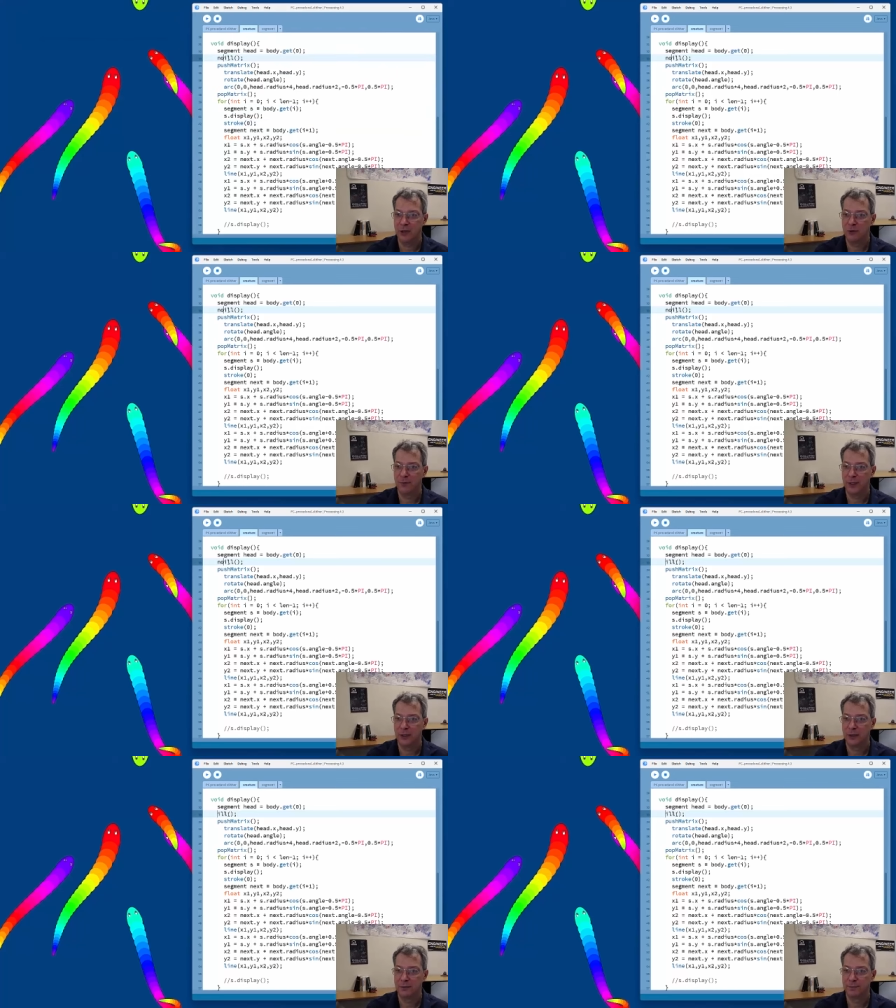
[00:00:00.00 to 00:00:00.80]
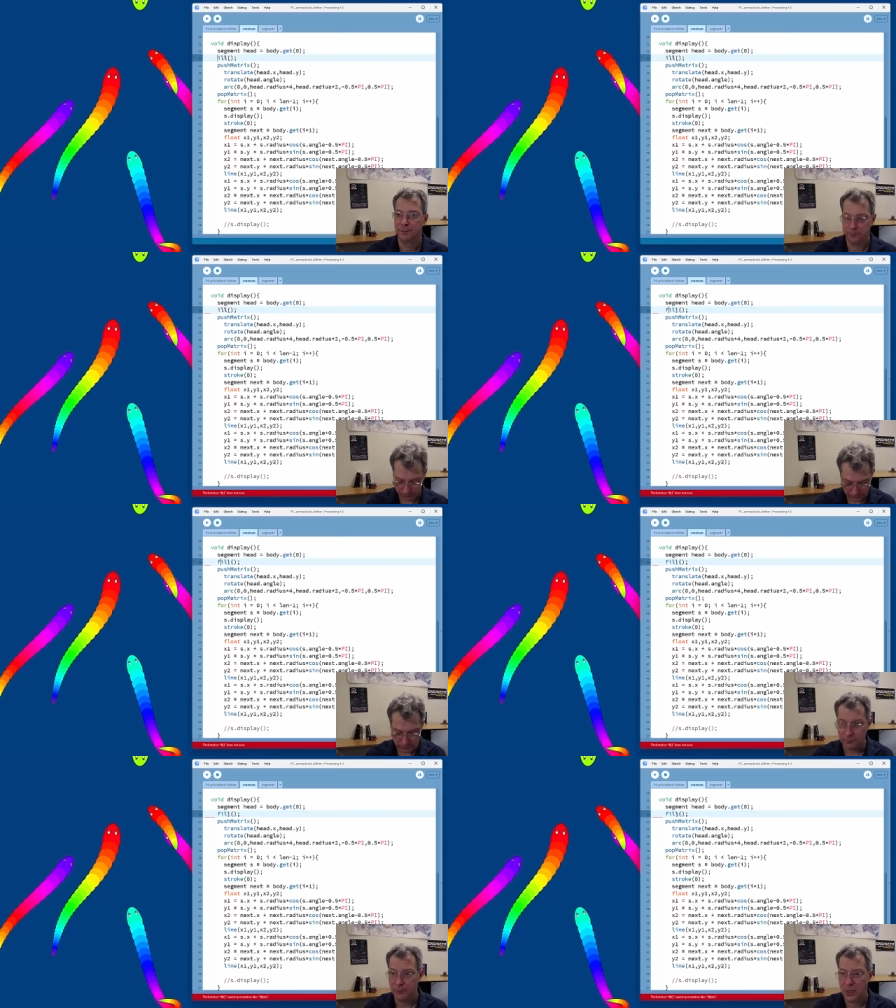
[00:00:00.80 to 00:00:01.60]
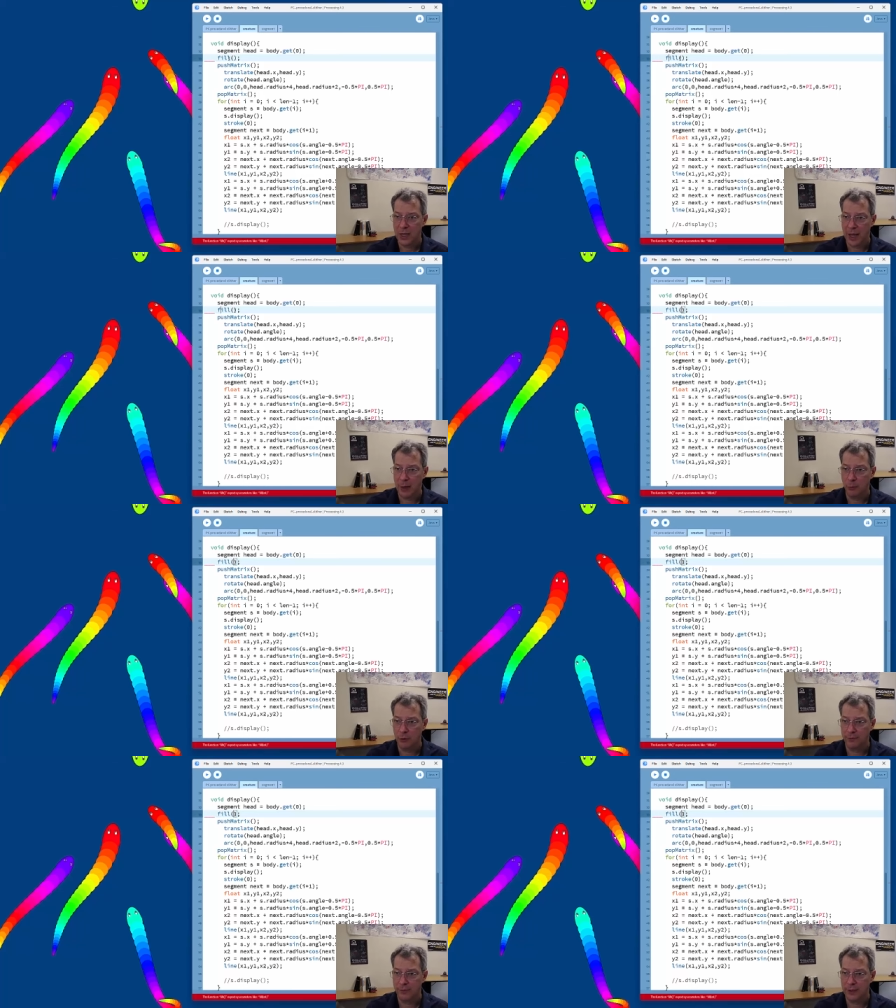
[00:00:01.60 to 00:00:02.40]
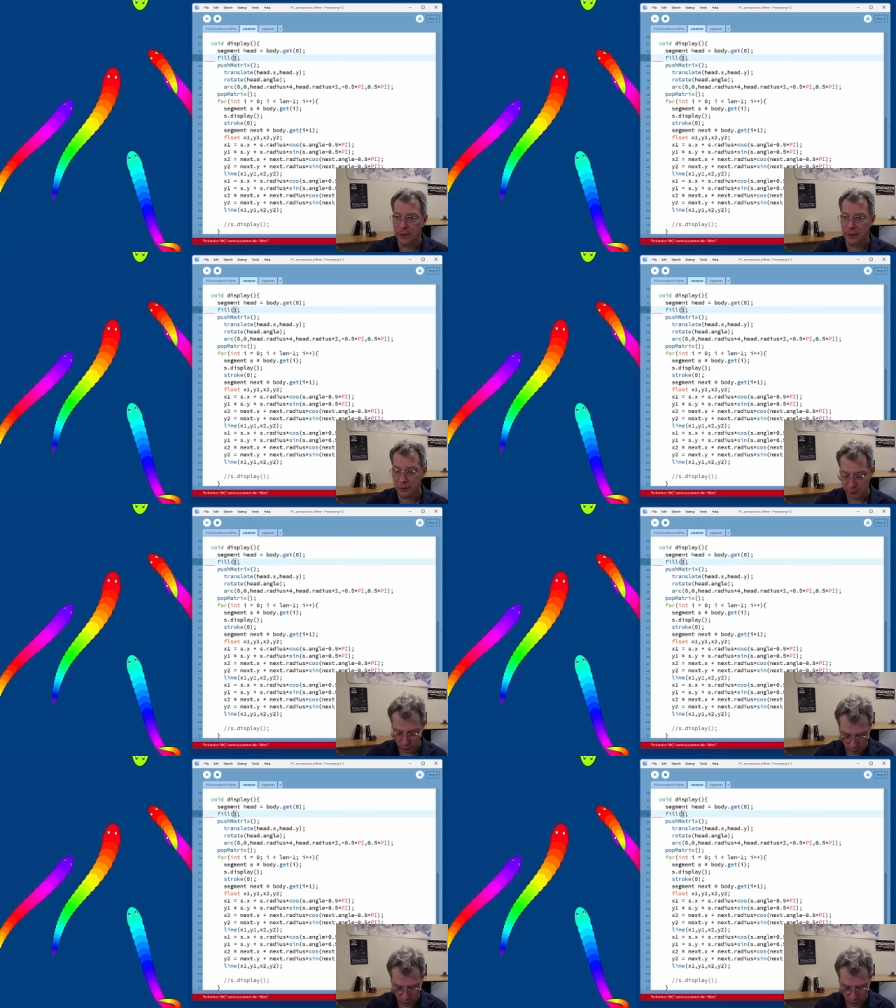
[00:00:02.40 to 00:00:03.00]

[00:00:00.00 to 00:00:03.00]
no fill. I will fill